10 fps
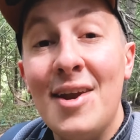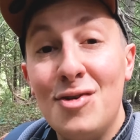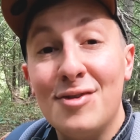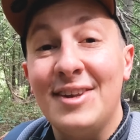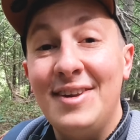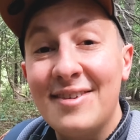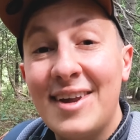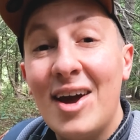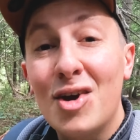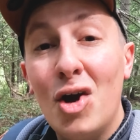and use the
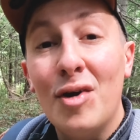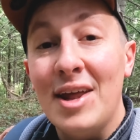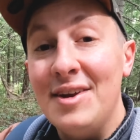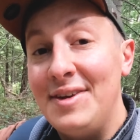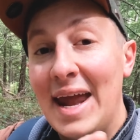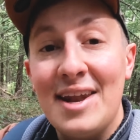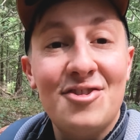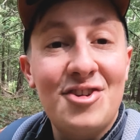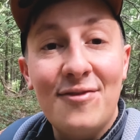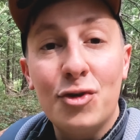discount code
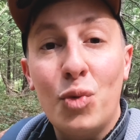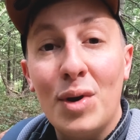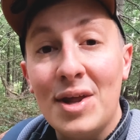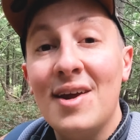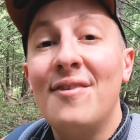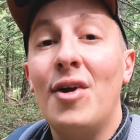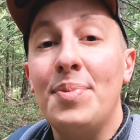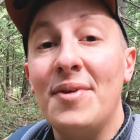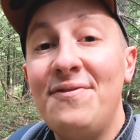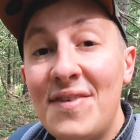Danny Schaefer twenty for
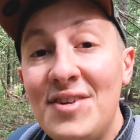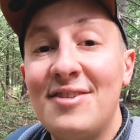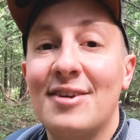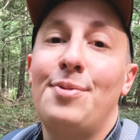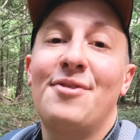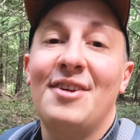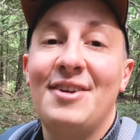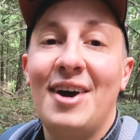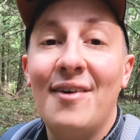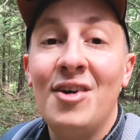up to fifty-six
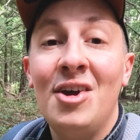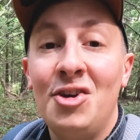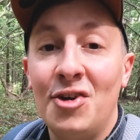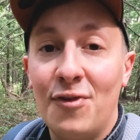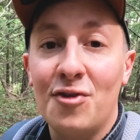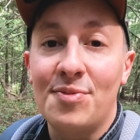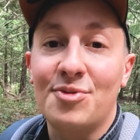percent off your first